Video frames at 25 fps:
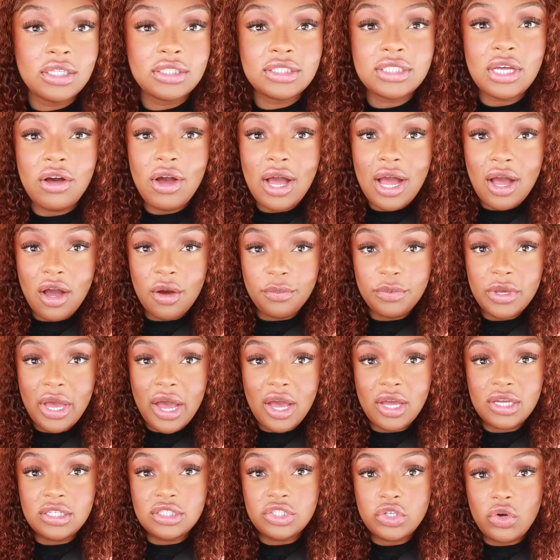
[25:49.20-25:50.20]
So I hope
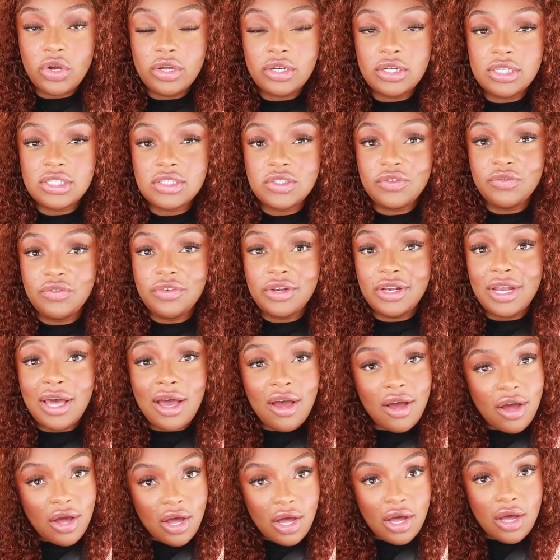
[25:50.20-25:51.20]
y'all enjoyed this
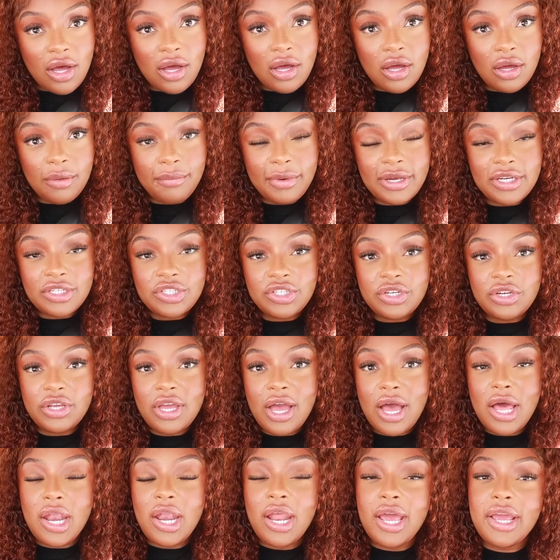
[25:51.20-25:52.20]
vlog. Make sure
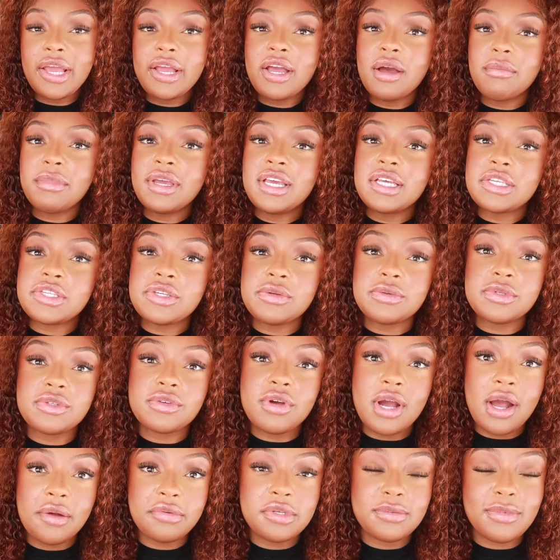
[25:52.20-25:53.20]
y'all like, comment, and
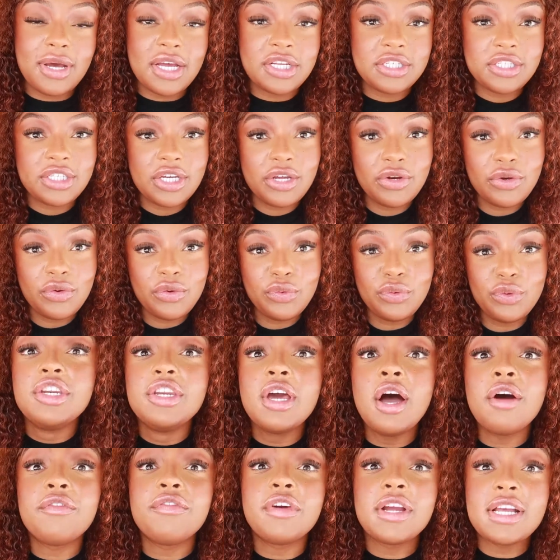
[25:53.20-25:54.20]
subscribe to my channel.
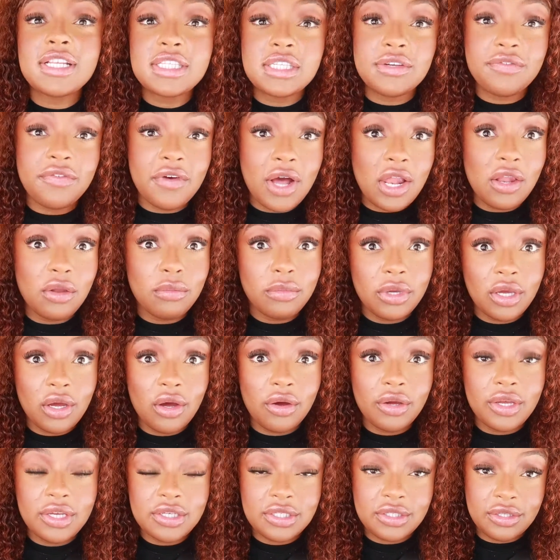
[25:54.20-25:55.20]
Don't forget to follow me
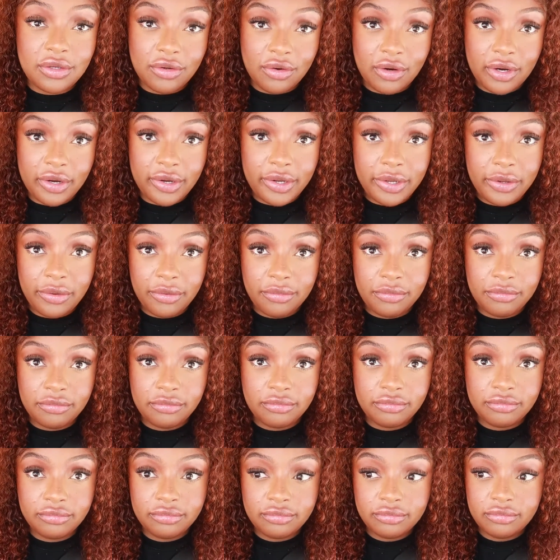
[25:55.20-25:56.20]
on
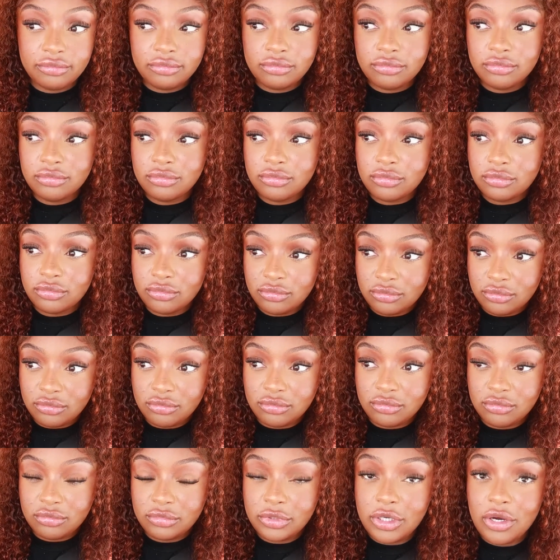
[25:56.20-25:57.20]
Instagram.
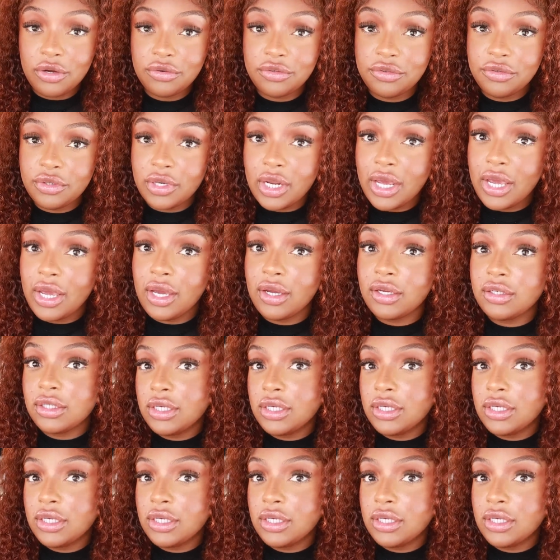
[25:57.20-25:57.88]
Go do that.